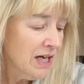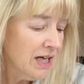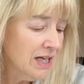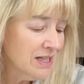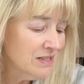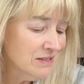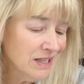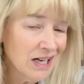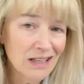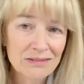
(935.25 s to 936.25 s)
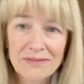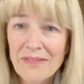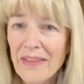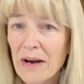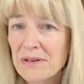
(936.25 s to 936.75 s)
And yeah,
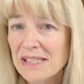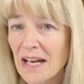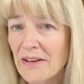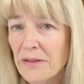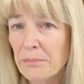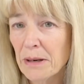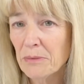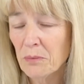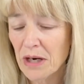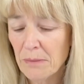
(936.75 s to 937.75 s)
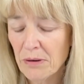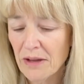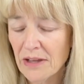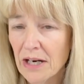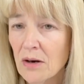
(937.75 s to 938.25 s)
that was kind of the bummer when I
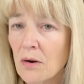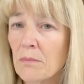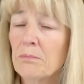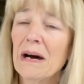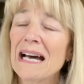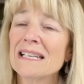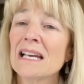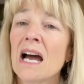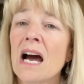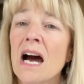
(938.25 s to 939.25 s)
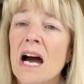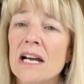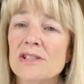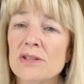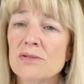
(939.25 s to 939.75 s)
brought that home. But I
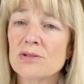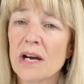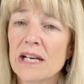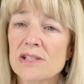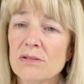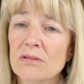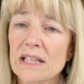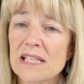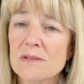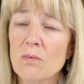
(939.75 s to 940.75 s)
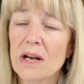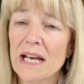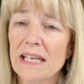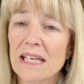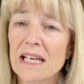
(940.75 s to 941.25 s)
do try to list what
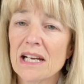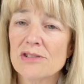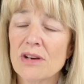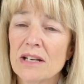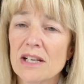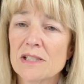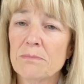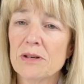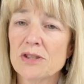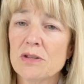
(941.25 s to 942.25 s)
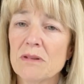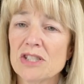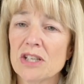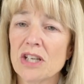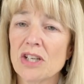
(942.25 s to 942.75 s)
I get. I try not to put too
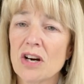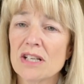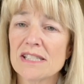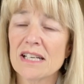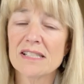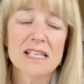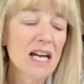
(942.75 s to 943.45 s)
much into yard sales.